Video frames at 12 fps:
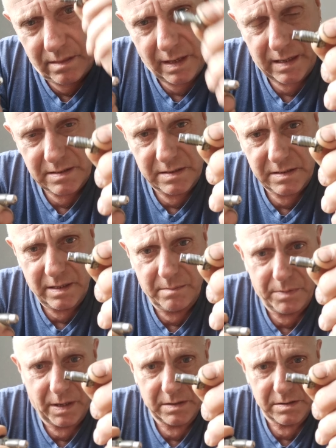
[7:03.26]
that's the
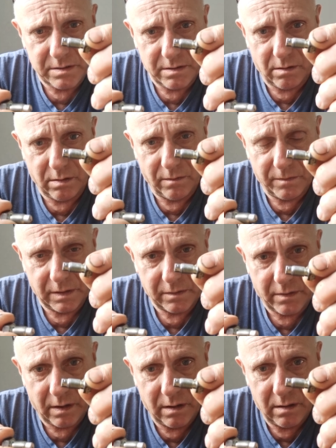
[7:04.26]
same price as an oil
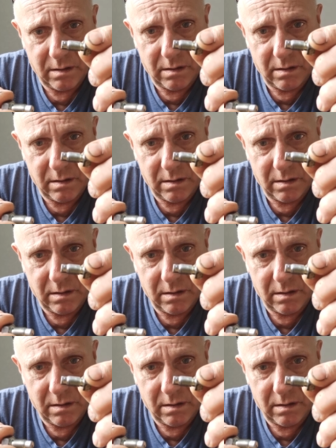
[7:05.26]
filter.